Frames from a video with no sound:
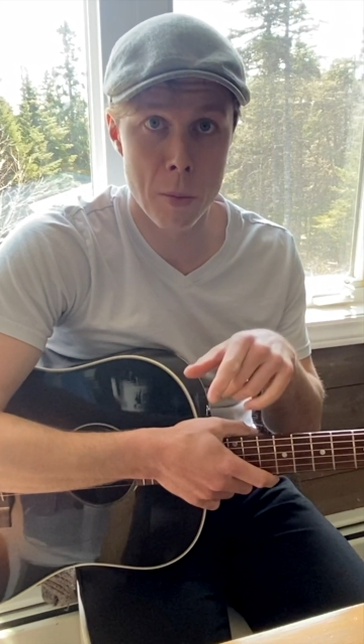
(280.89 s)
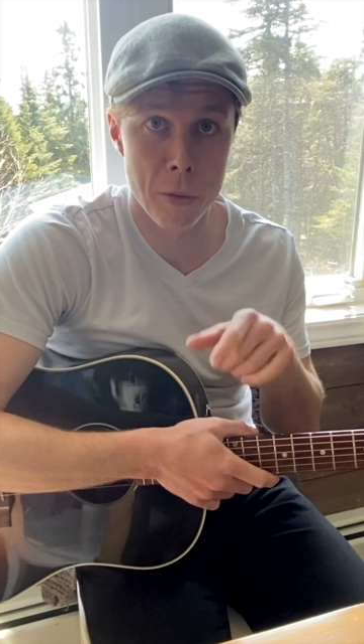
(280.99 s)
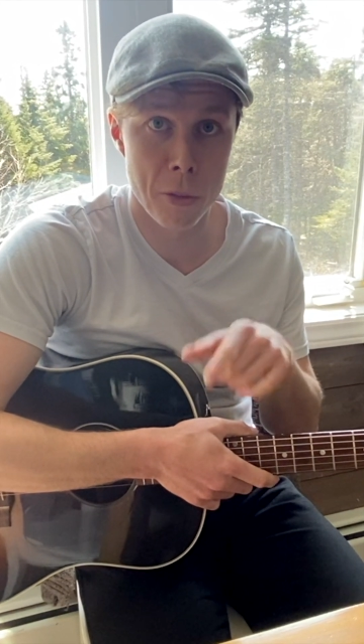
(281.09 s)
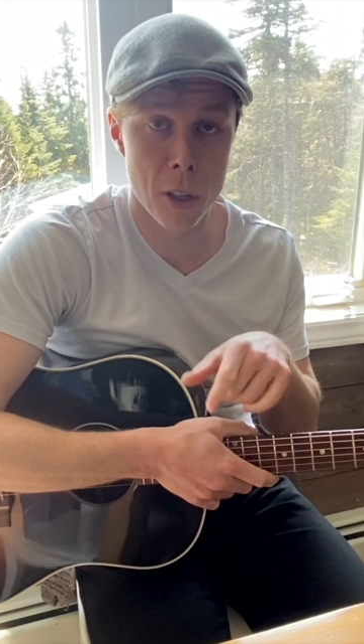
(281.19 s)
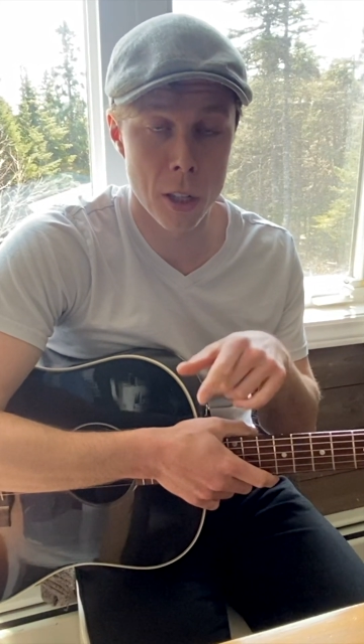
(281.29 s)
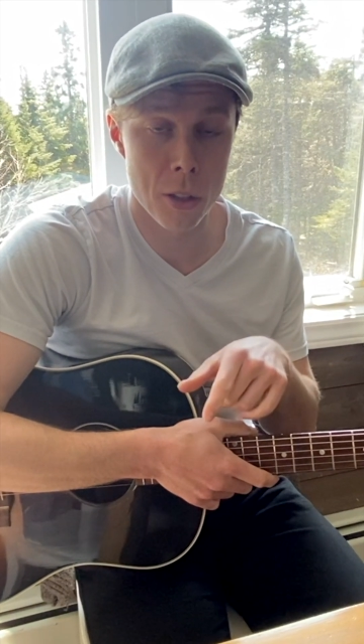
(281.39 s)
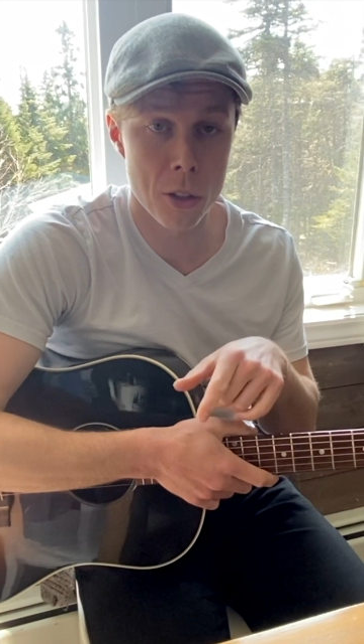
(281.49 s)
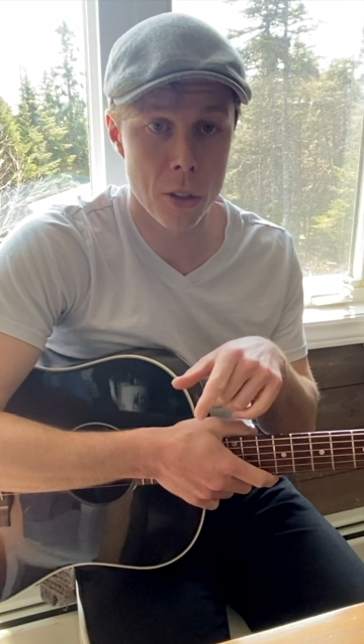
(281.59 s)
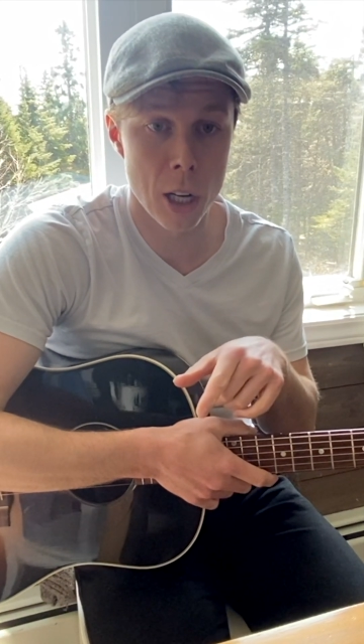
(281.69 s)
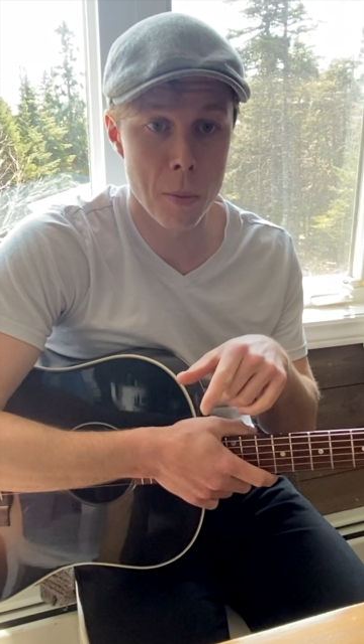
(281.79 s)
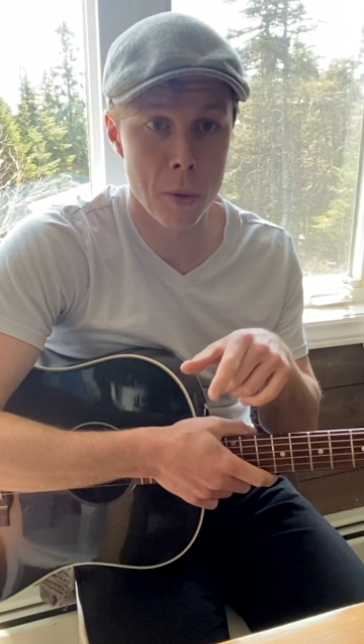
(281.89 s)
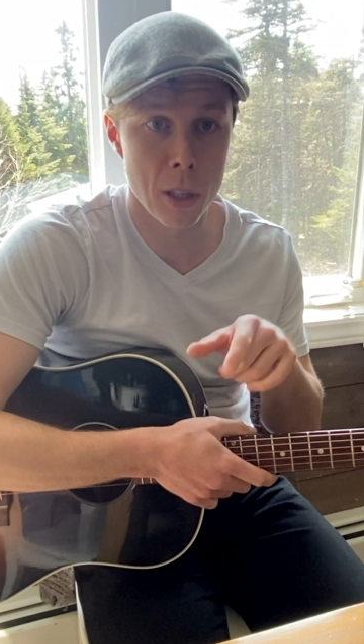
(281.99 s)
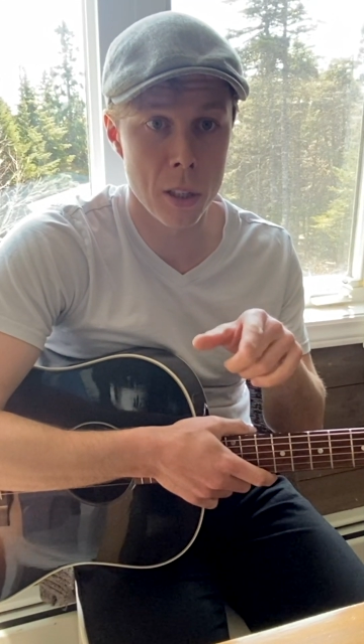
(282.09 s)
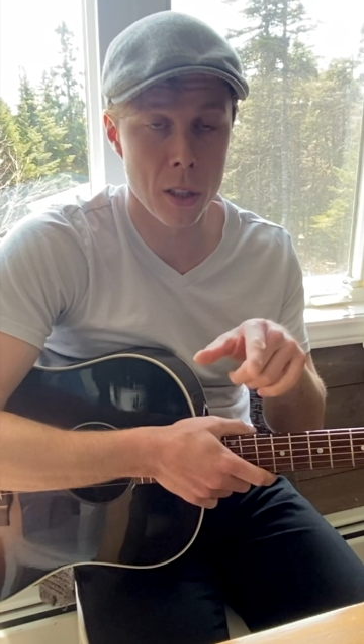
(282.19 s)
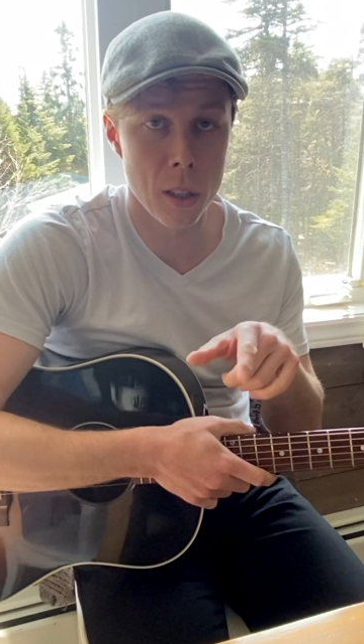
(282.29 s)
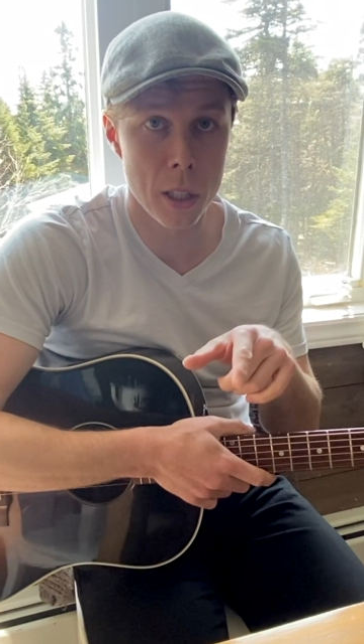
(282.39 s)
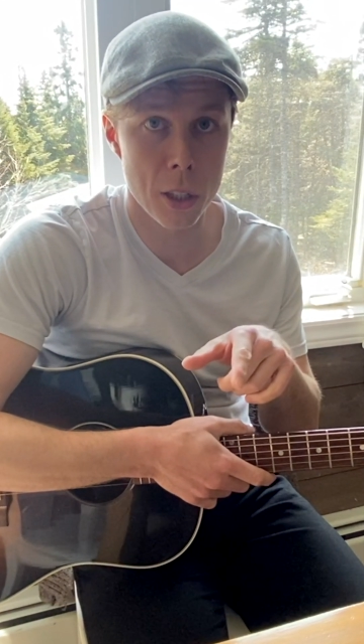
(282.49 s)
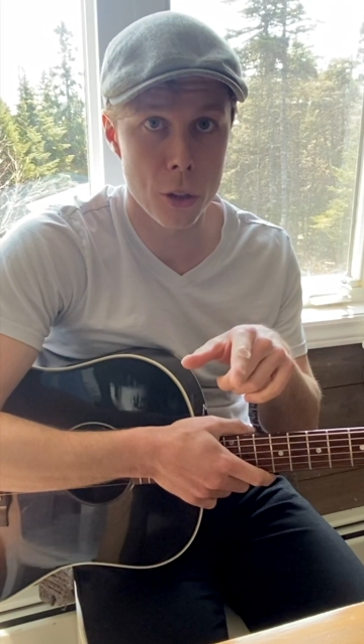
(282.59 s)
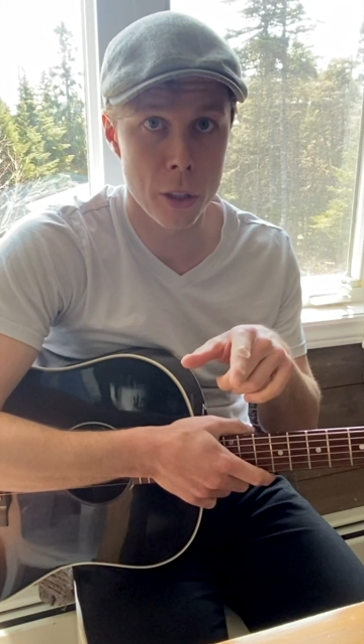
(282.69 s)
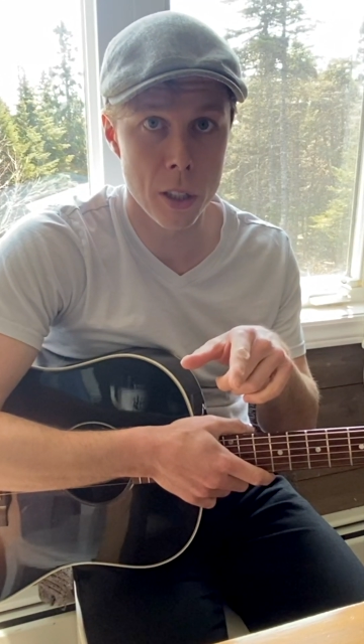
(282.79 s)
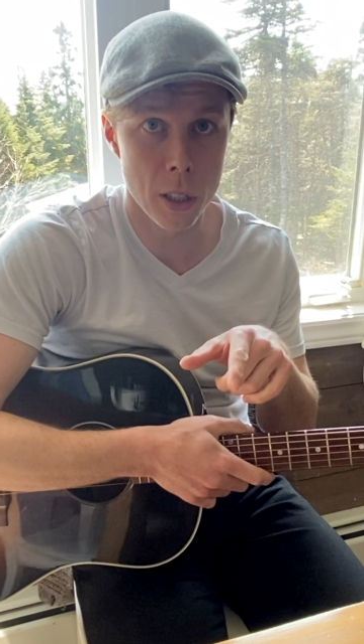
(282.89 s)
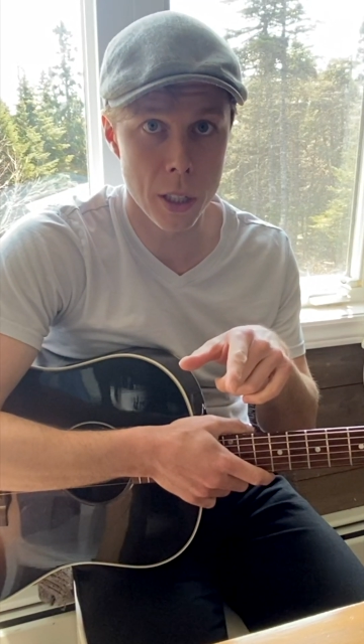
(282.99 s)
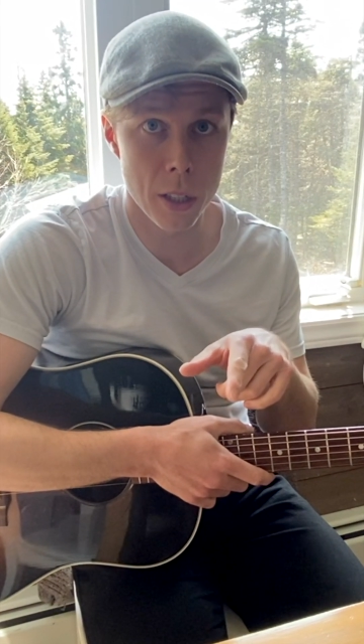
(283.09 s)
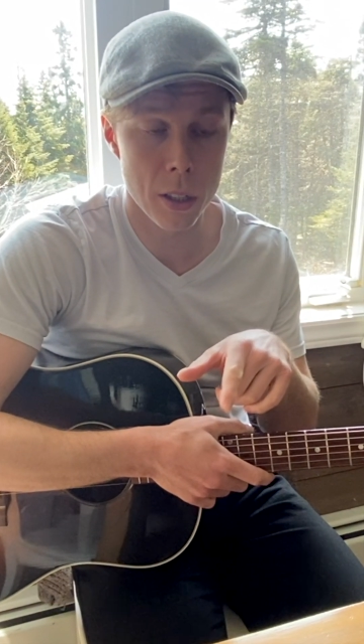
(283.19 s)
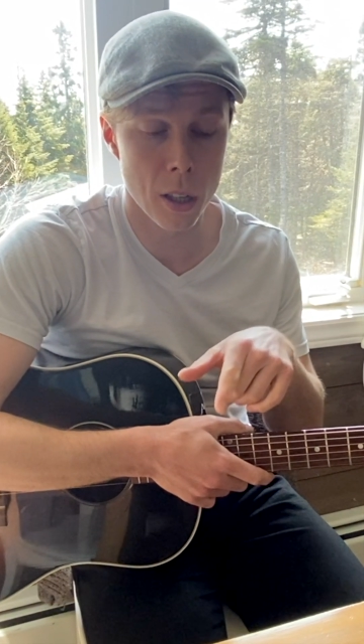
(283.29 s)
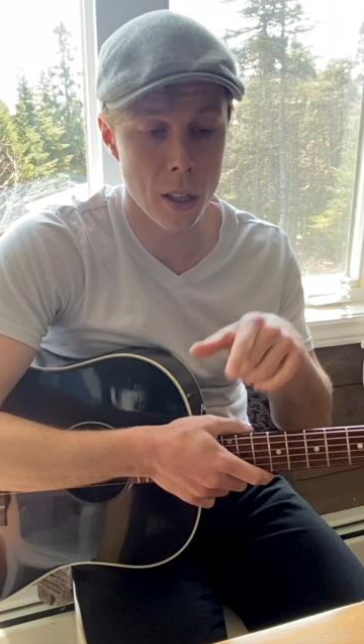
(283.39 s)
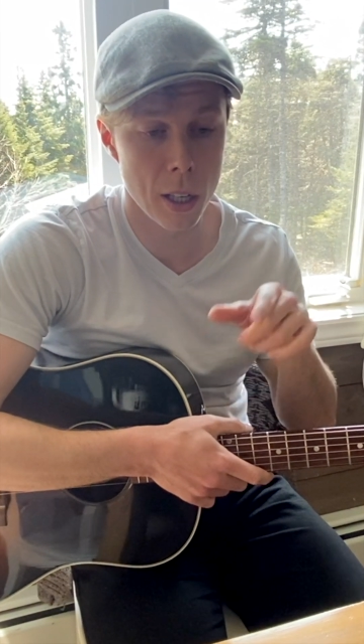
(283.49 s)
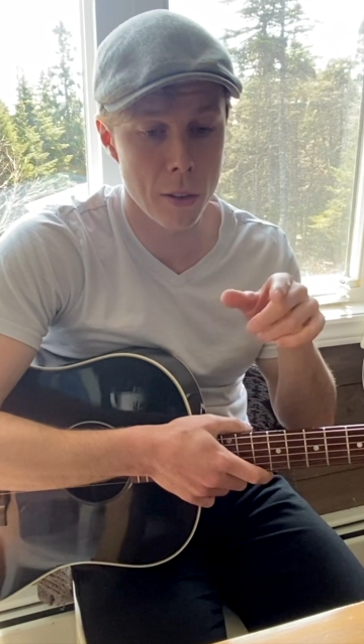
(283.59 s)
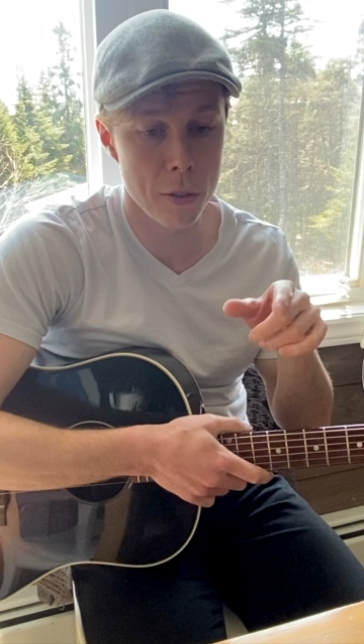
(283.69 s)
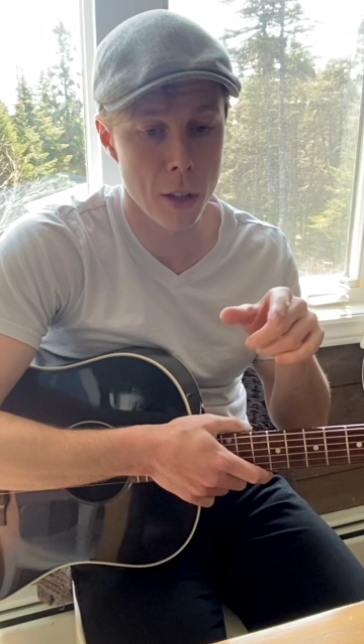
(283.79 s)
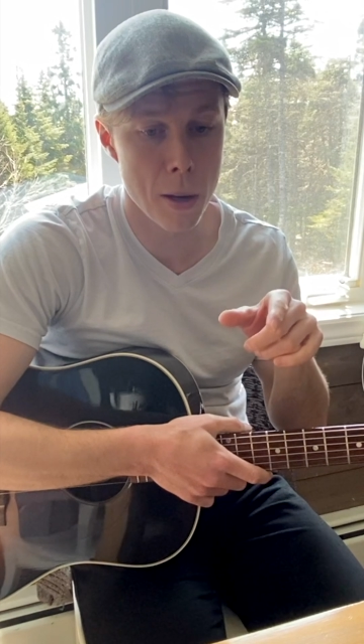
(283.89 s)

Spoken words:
if you're on Instagram, and click the Linktree link, I'll have